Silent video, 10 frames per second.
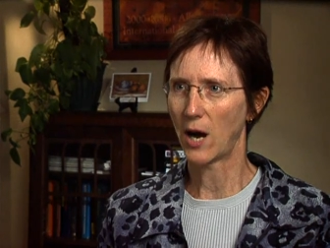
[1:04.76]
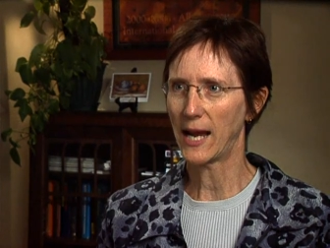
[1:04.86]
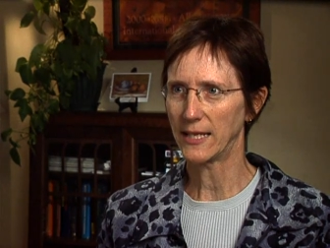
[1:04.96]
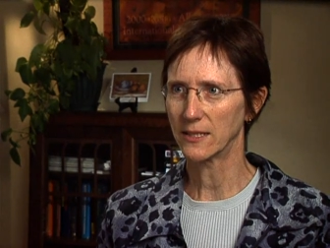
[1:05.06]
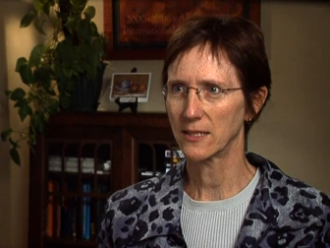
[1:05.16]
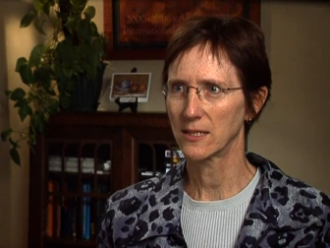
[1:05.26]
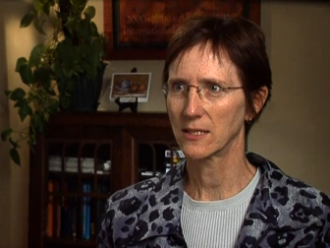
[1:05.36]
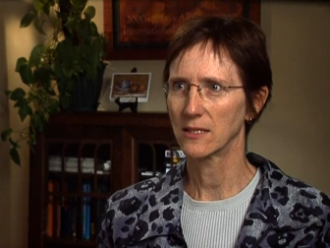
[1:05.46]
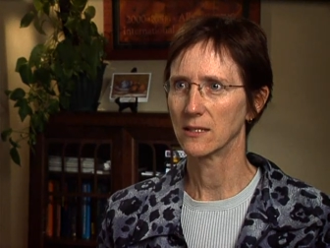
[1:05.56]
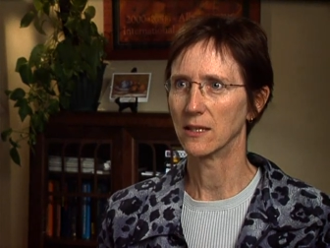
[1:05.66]

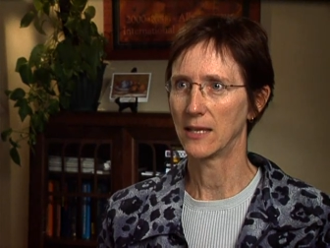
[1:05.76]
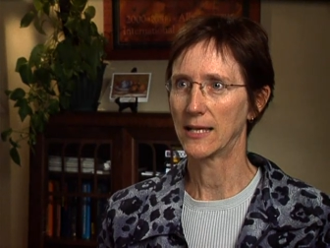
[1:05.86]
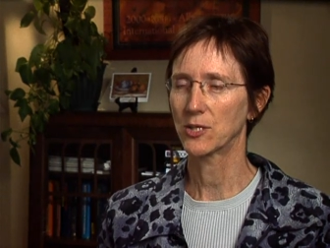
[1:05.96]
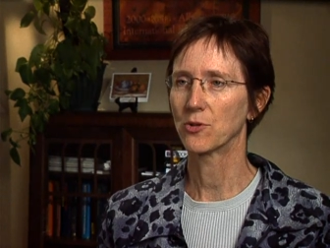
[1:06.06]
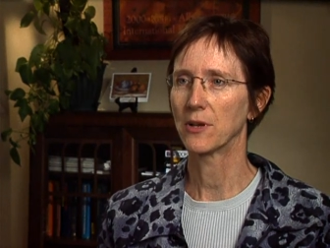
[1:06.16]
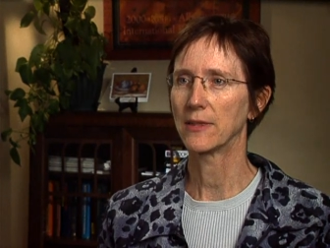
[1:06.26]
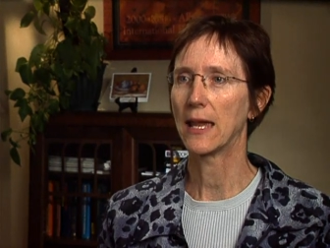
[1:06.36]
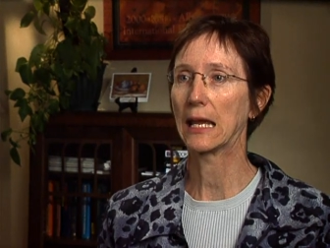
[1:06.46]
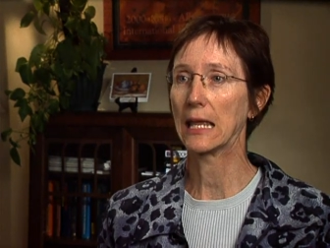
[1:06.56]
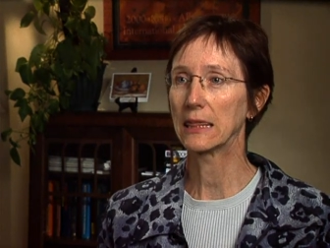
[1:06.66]
riots and that sort of
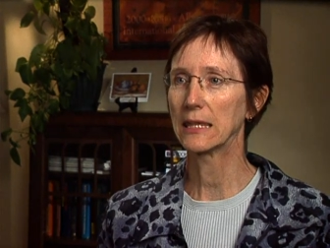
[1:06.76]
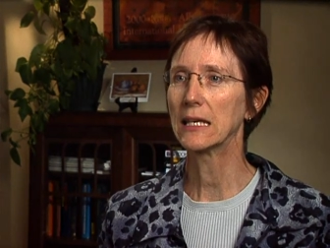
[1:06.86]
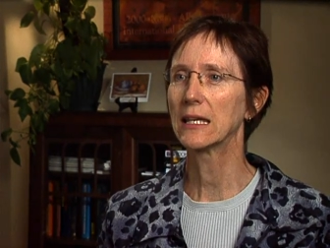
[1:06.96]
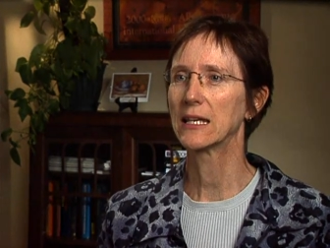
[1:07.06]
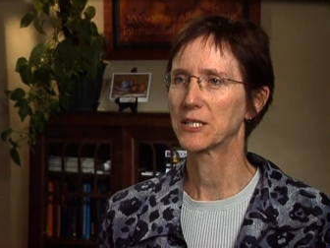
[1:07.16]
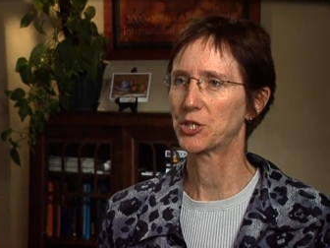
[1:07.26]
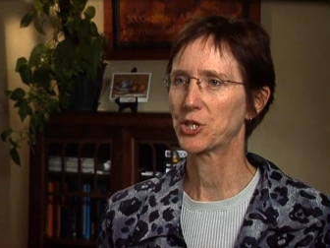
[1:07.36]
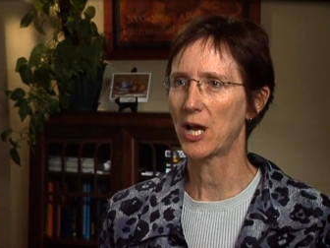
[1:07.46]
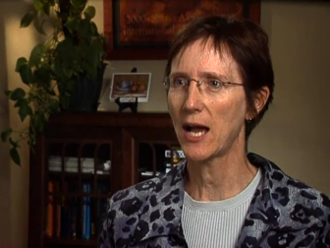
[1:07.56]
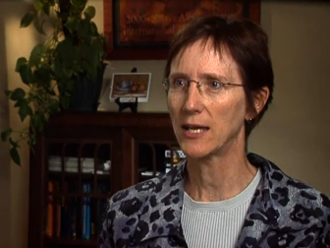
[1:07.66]
thing, and thinking as
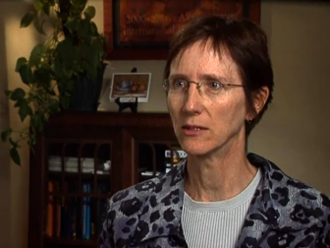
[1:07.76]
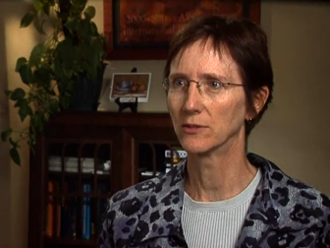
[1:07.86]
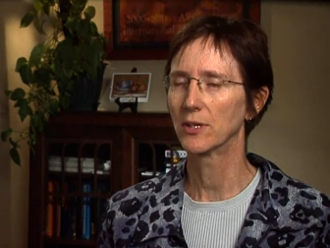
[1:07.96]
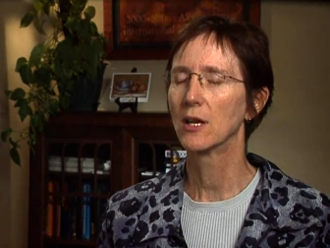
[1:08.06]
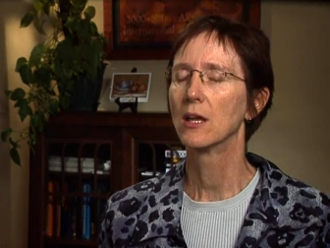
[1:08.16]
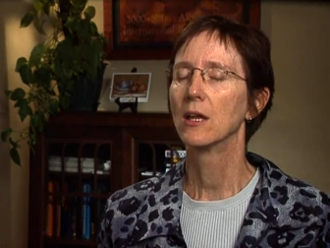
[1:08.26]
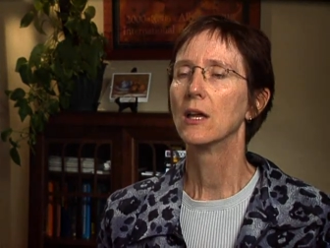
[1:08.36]
a child,